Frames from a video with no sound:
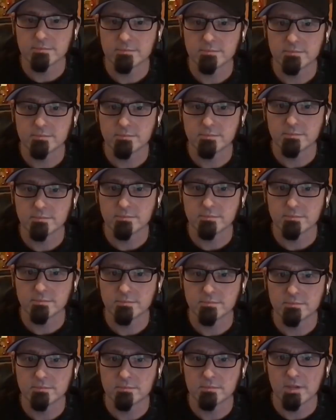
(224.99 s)
driving? You know,
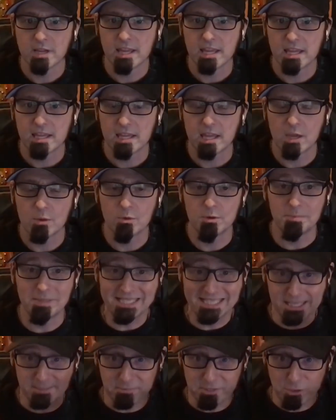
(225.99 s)
I'm. it would
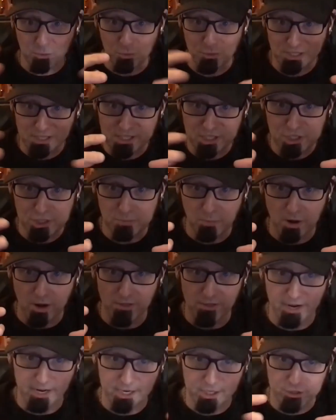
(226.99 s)
be something really
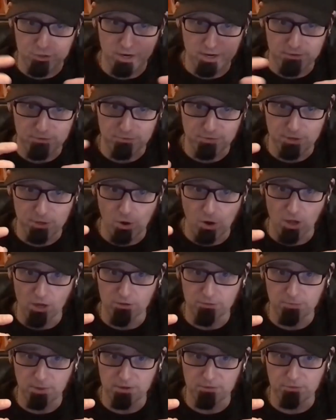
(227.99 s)
small that I could try to fit
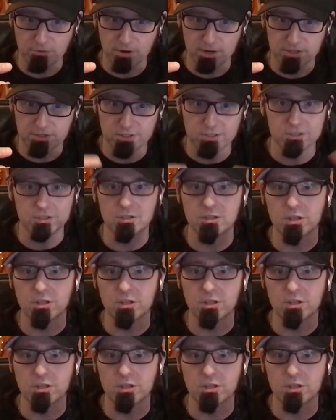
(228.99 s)
all of my friends in,